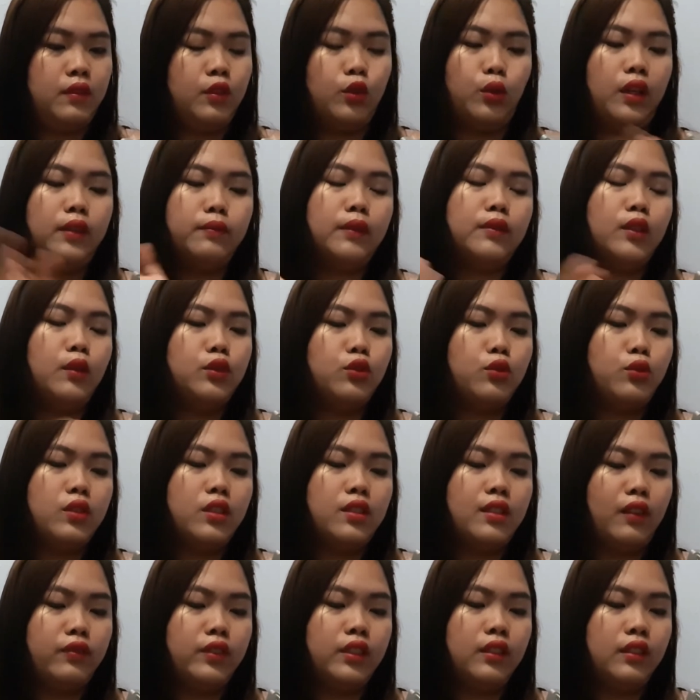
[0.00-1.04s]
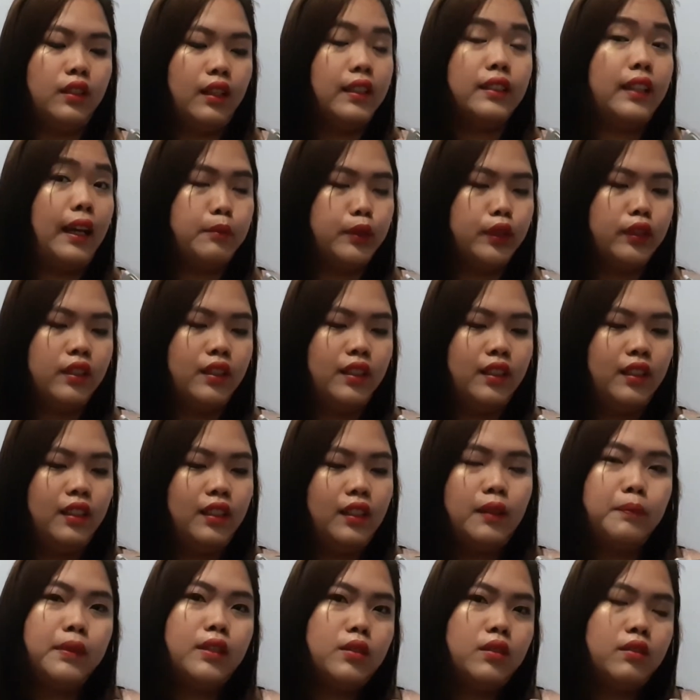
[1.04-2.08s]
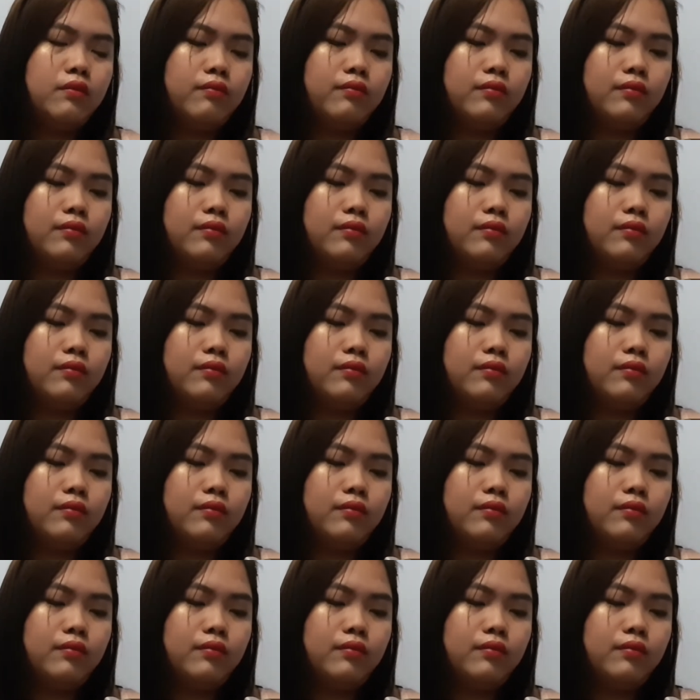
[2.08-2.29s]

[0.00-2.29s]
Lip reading: I'm not going to use the selfie, the timer, because